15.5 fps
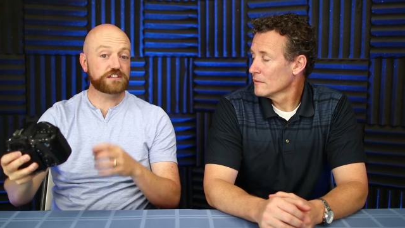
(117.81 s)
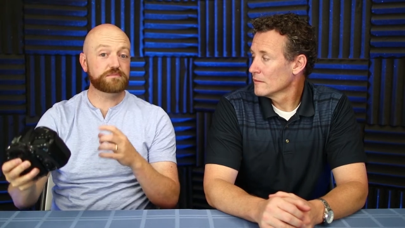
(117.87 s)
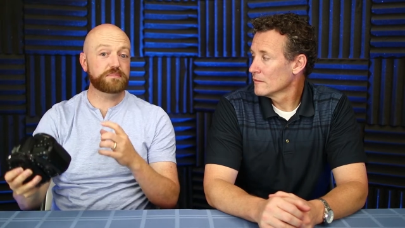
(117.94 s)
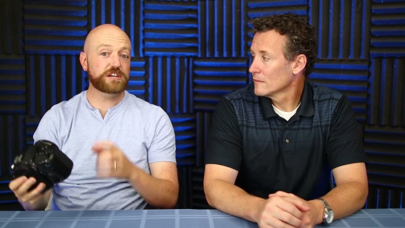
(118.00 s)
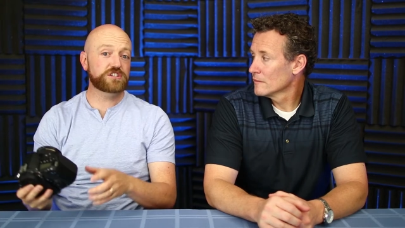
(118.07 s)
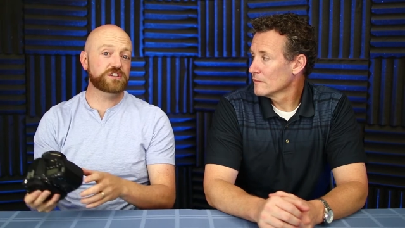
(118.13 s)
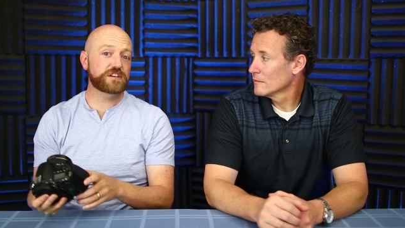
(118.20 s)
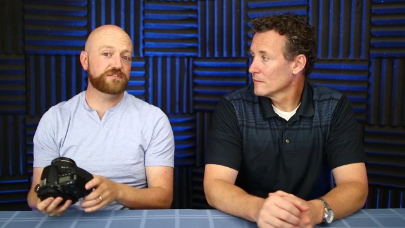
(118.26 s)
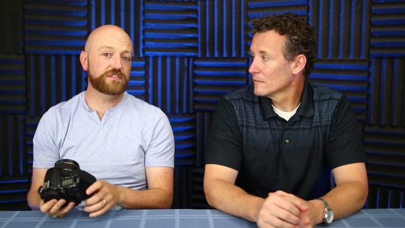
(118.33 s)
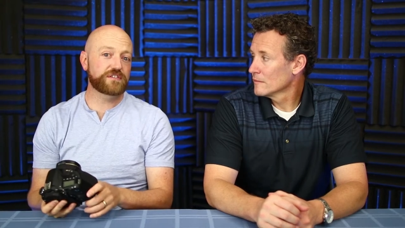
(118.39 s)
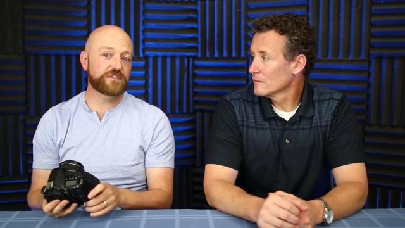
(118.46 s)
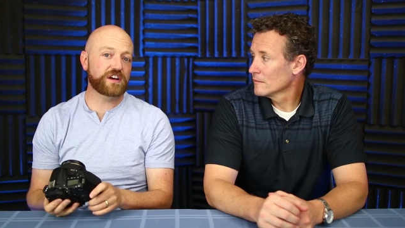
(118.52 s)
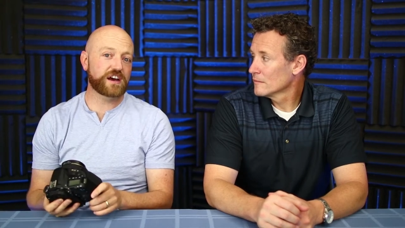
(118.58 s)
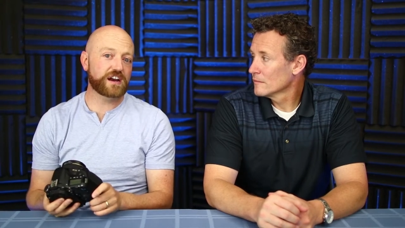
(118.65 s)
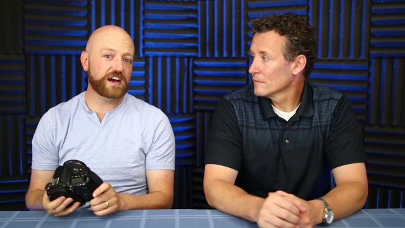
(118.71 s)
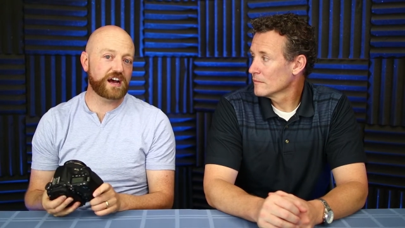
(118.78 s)
Speaker 1: Especially if
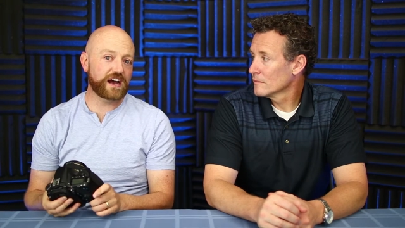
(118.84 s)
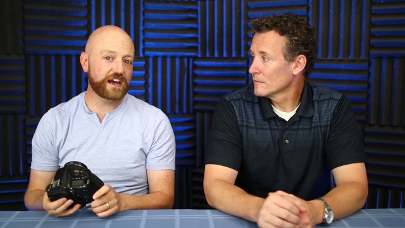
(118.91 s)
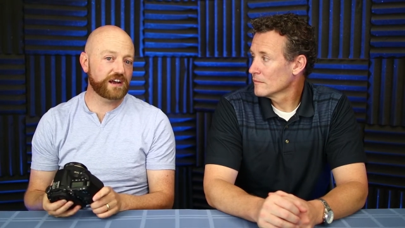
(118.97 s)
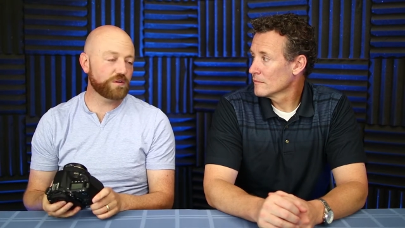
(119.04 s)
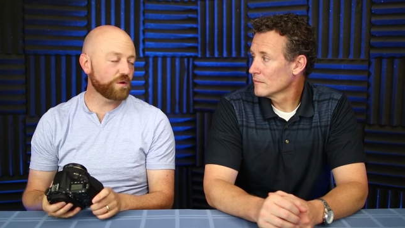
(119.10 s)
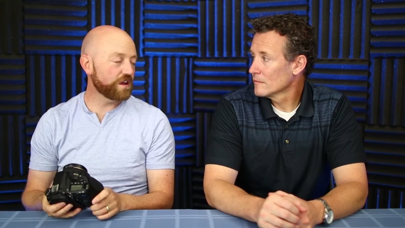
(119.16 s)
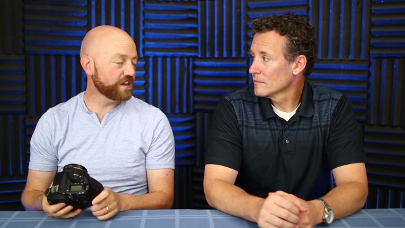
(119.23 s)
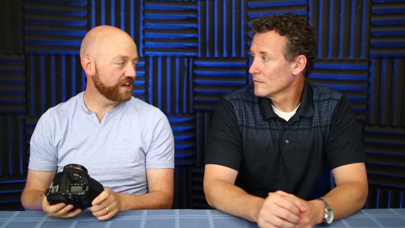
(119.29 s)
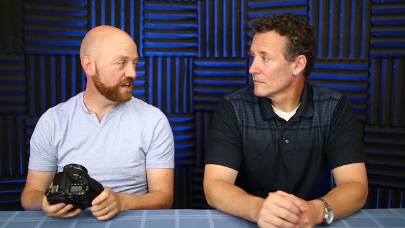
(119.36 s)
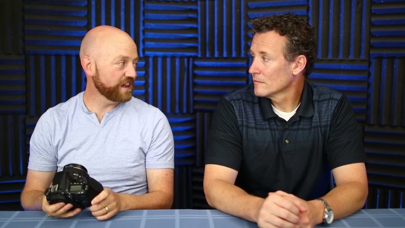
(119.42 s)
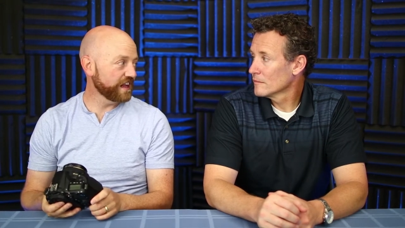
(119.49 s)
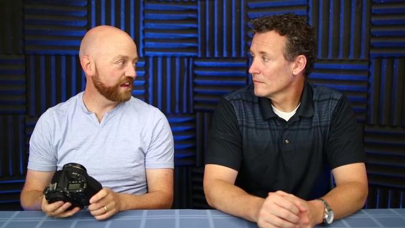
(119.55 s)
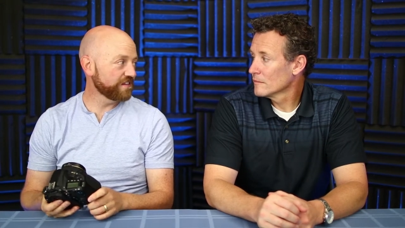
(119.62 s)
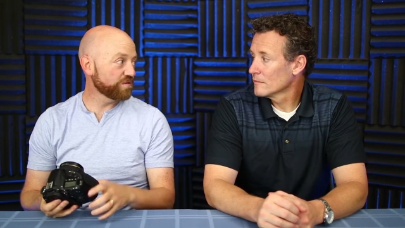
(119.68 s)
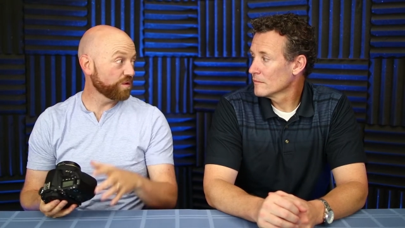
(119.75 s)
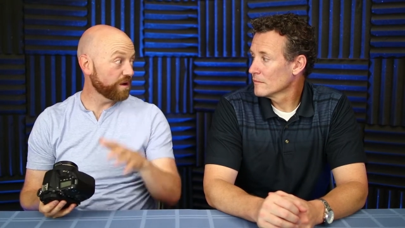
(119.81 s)
you've got a high quality
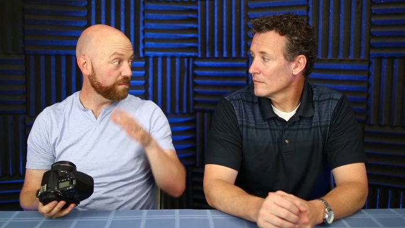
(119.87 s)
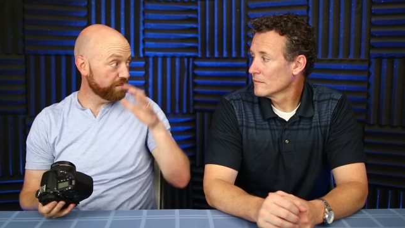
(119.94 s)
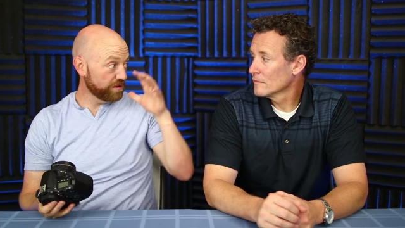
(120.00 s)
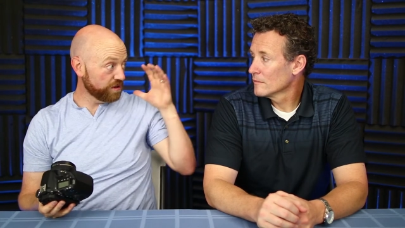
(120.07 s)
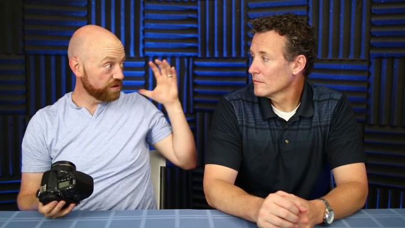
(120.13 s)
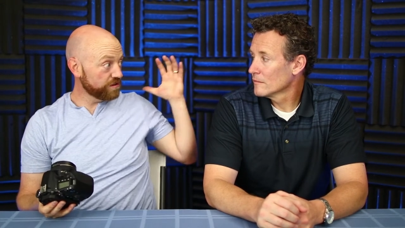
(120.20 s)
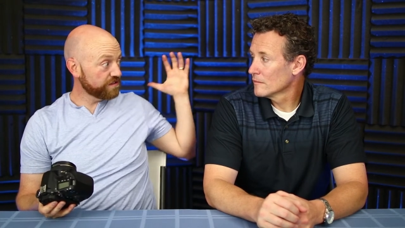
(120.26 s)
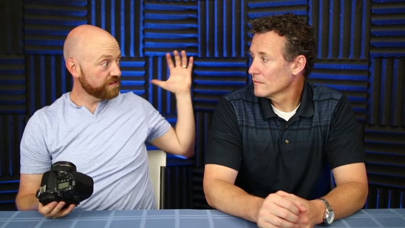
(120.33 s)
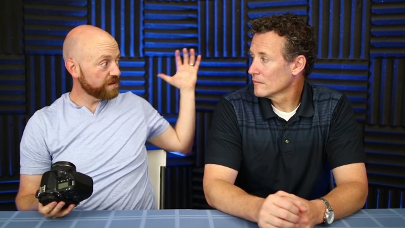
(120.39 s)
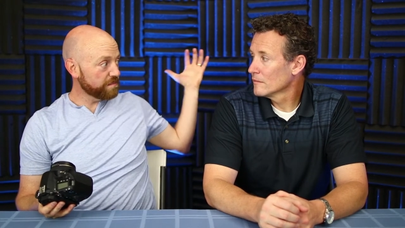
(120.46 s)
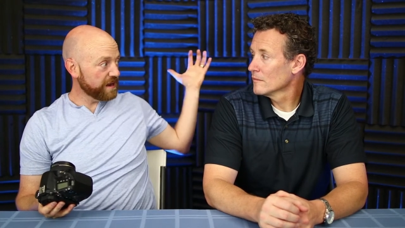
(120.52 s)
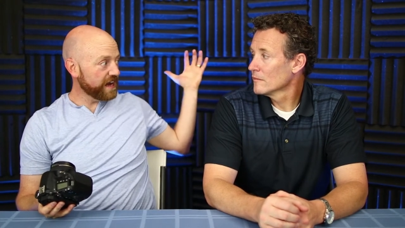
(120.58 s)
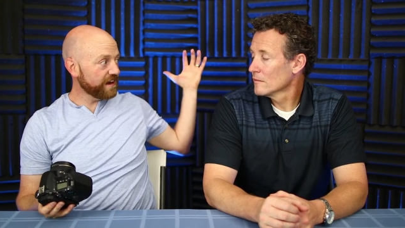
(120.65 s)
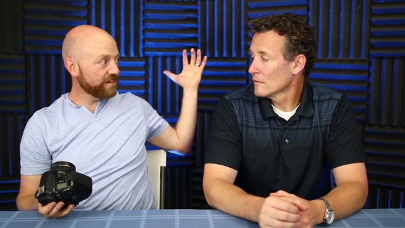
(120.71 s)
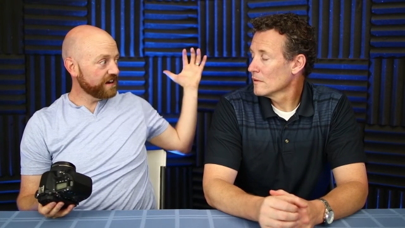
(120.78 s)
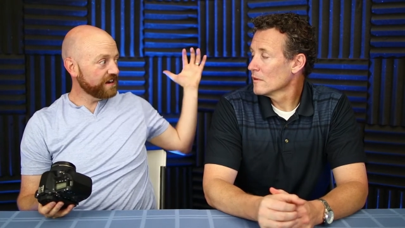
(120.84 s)
lens where it blurs the
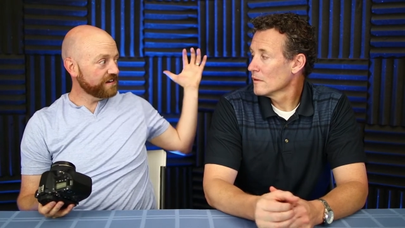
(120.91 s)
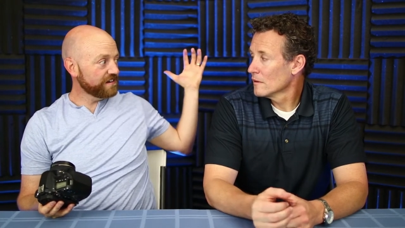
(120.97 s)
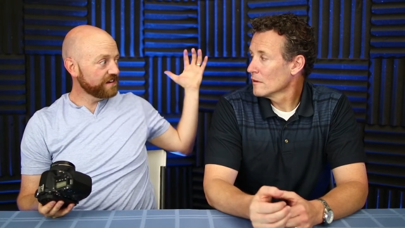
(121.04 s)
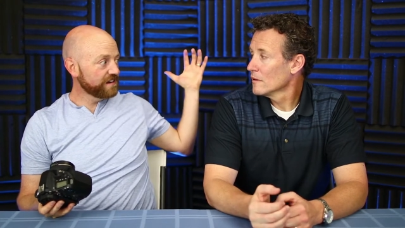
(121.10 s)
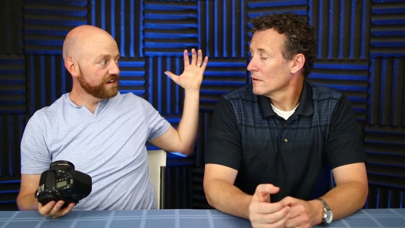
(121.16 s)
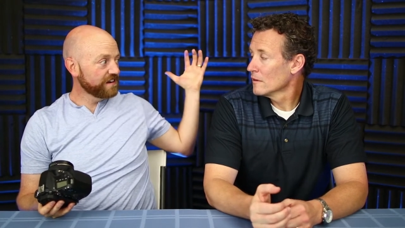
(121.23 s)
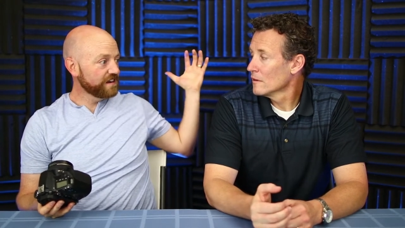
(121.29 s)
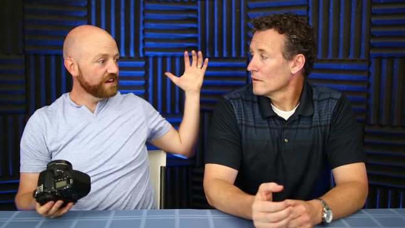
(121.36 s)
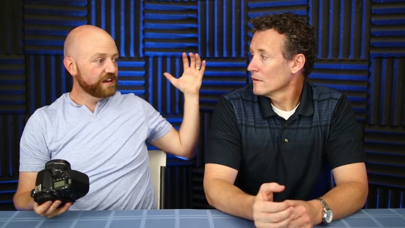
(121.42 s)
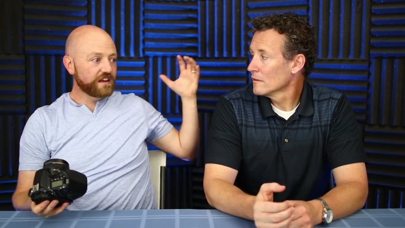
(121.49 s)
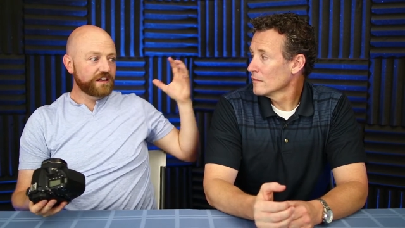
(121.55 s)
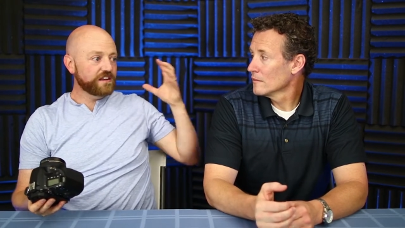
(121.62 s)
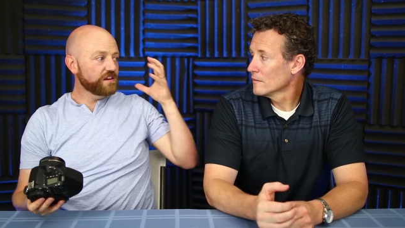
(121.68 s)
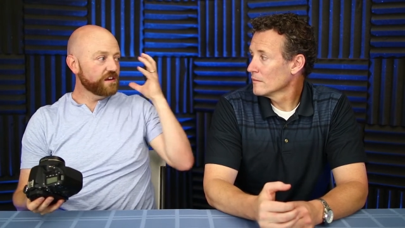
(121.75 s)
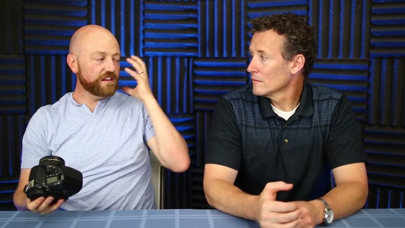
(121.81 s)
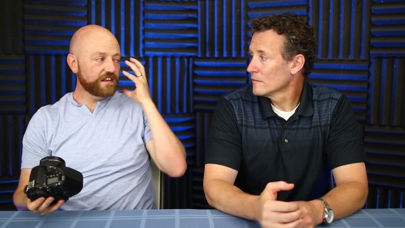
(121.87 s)
background,
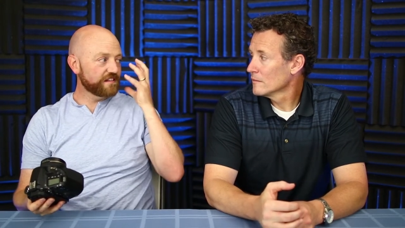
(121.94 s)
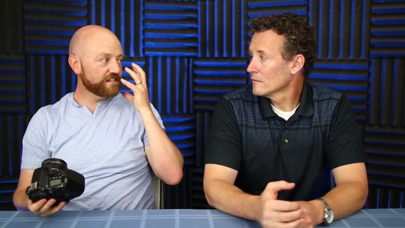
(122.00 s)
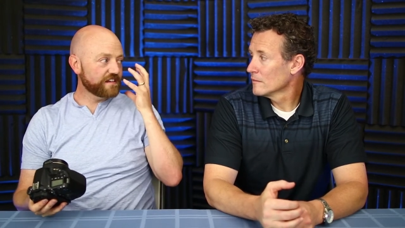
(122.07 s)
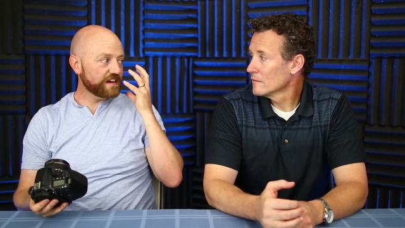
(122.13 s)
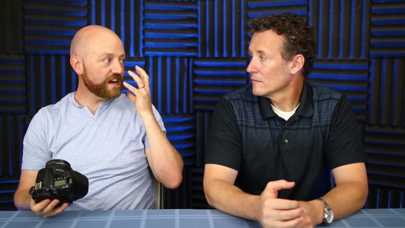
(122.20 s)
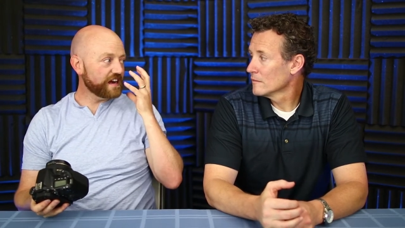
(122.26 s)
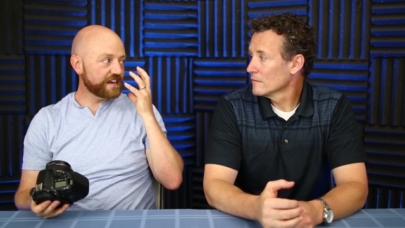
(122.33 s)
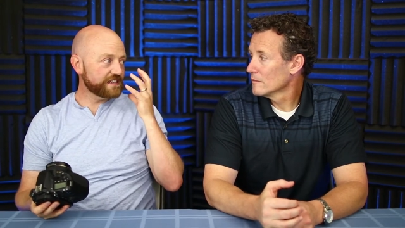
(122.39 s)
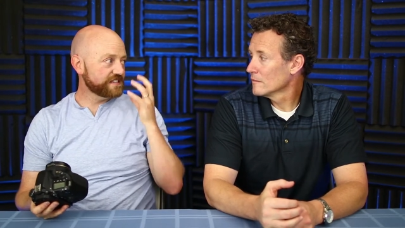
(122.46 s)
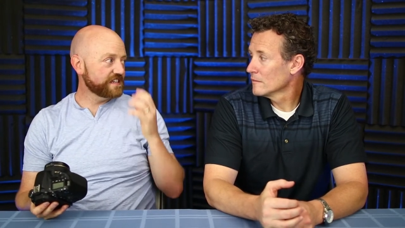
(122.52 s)
you, it's got to